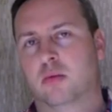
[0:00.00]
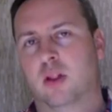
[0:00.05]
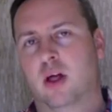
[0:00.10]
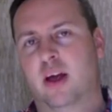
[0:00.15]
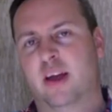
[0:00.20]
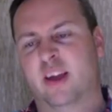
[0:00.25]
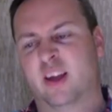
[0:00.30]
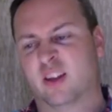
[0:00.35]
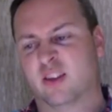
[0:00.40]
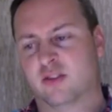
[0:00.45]
the
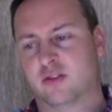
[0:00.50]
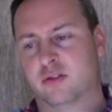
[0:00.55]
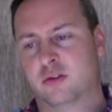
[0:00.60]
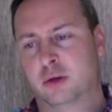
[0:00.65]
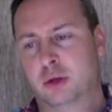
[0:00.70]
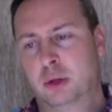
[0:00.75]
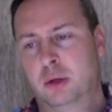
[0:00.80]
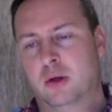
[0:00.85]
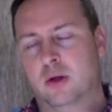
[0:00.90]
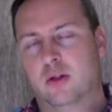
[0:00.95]

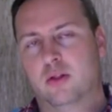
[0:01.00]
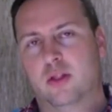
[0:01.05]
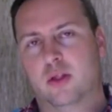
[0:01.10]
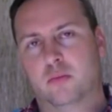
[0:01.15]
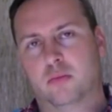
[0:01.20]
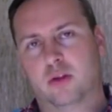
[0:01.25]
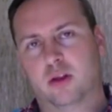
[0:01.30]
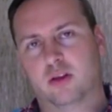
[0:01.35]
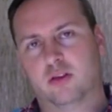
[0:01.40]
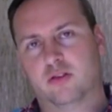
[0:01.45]
appliance,
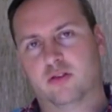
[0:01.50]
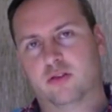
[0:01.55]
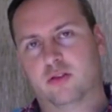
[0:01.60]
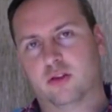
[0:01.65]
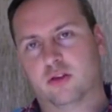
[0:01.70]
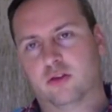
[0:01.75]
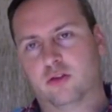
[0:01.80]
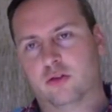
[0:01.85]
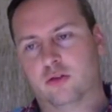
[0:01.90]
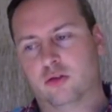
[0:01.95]
then
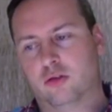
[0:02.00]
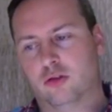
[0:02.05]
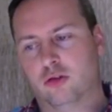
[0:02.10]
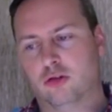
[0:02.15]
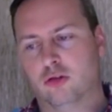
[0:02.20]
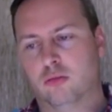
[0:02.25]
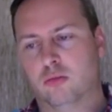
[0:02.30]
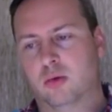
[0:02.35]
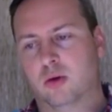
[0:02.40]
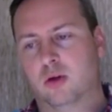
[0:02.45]
place the
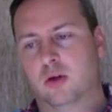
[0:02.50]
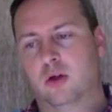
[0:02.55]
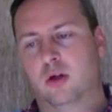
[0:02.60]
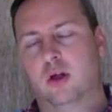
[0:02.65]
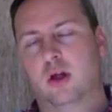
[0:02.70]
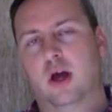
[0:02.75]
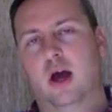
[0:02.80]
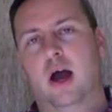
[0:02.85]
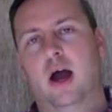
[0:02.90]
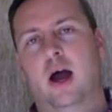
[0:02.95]
tube
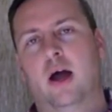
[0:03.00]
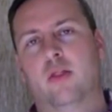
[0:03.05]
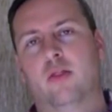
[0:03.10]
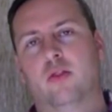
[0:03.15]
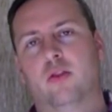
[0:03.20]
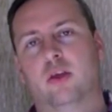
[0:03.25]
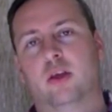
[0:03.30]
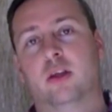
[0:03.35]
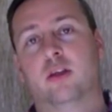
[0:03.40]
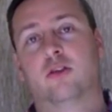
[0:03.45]

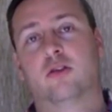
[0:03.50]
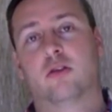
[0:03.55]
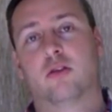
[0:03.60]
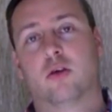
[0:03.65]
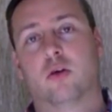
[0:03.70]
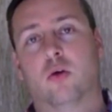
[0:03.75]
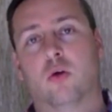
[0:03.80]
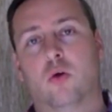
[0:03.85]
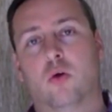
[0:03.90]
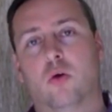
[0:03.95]

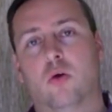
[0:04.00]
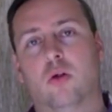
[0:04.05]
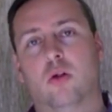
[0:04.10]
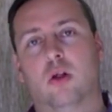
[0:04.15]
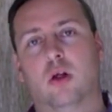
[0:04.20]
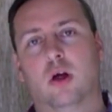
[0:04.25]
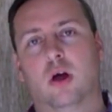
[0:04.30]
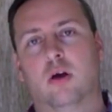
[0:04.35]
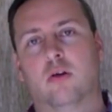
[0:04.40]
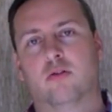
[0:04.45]
into the
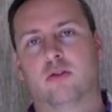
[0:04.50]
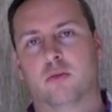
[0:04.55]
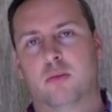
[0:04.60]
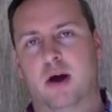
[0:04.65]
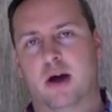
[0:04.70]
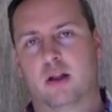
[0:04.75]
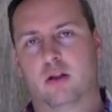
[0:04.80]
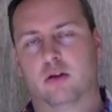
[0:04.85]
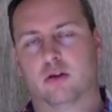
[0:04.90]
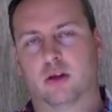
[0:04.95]
hole of
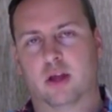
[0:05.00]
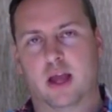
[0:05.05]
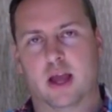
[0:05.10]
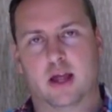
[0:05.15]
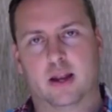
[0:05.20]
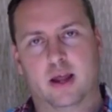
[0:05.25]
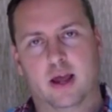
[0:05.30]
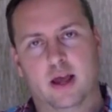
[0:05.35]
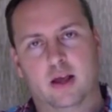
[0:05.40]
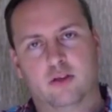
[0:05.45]
the bottle or
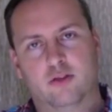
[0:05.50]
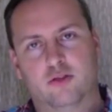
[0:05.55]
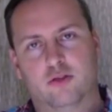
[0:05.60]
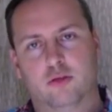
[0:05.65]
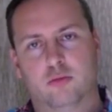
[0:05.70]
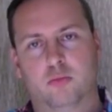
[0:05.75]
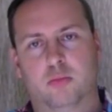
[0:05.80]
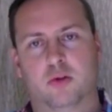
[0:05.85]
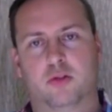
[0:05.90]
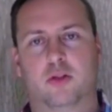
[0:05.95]
can
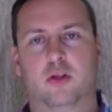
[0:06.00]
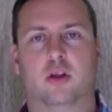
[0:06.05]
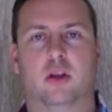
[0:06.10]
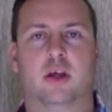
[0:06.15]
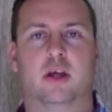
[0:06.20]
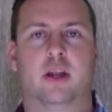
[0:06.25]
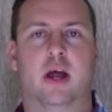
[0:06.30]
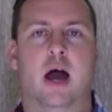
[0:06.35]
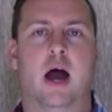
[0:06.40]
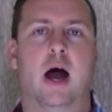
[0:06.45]
as you put
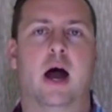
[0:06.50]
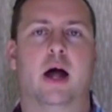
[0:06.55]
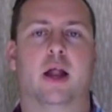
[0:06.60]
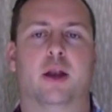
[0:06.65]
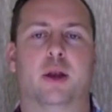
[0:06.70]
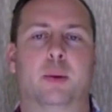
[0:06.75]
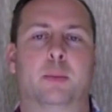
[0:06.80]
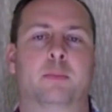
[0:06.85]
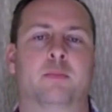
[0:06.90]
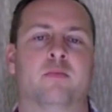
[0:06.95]
the lid
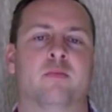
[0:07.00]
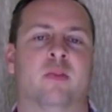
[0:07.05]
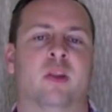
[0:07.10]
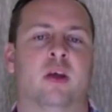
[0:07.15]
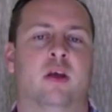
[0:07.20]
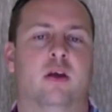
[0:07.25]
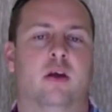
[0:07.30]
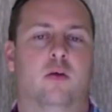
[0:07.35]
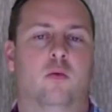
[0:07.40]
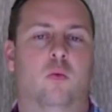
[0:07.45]
on.
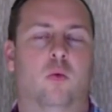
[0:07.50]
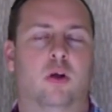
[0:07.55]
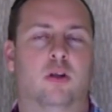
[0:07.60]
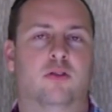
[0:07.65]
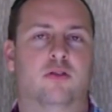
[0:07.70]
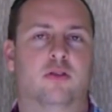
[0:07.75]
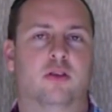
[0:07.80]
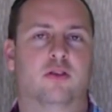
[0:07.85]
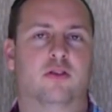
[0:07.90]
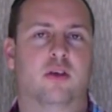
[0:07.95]

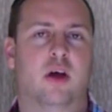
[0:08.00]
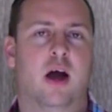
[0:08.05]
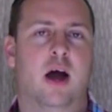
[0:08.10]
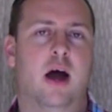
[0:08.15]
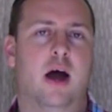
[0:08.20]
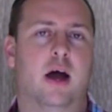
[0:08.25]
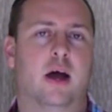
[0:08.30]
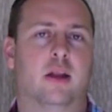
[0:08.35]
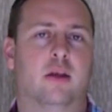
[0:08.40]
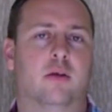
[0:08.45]
Once it's
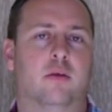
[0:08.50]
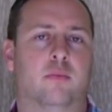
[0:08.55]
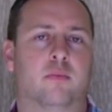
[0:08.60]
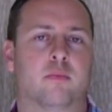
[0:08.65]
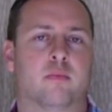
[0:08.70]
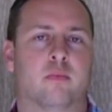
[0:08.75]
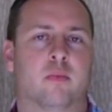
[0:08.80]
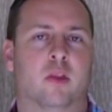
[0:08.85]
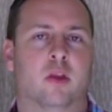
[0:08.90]
on,